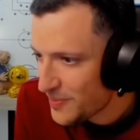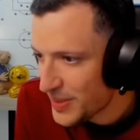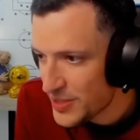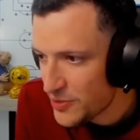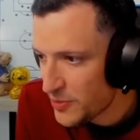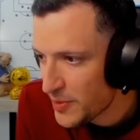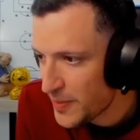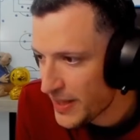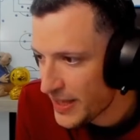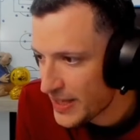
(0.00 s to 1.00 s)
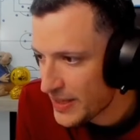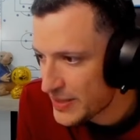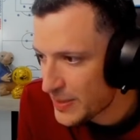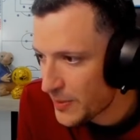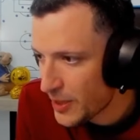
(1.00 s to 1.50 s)
Pedri will play
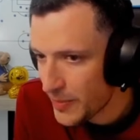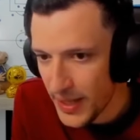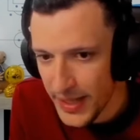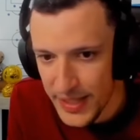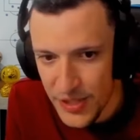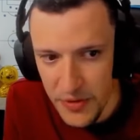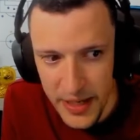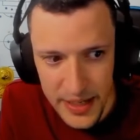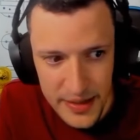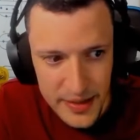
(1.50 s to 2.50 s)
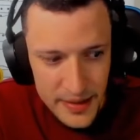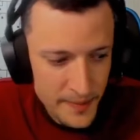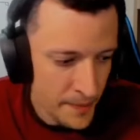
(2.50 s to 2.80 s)
as the player behind the striker.